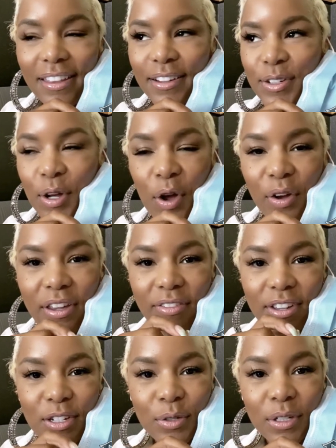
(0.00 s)
that y'all
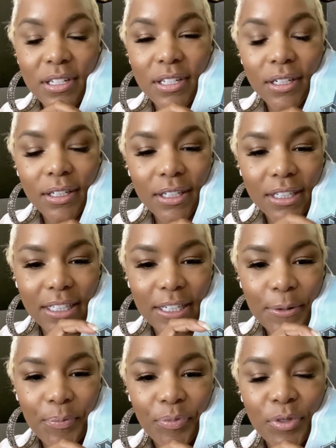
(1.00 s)
eventually took
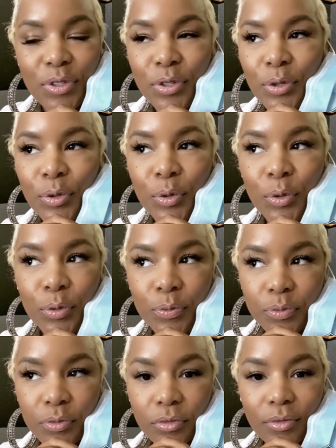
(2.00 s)
to
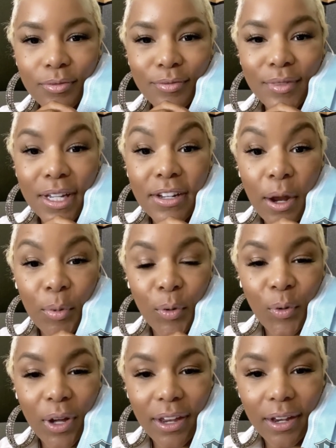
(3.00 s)

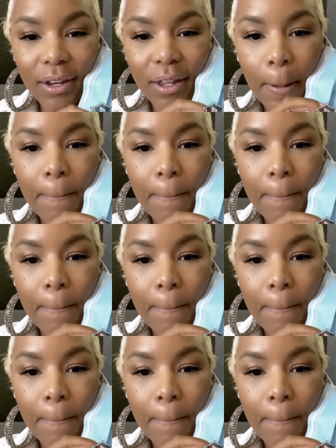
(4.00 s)
number one.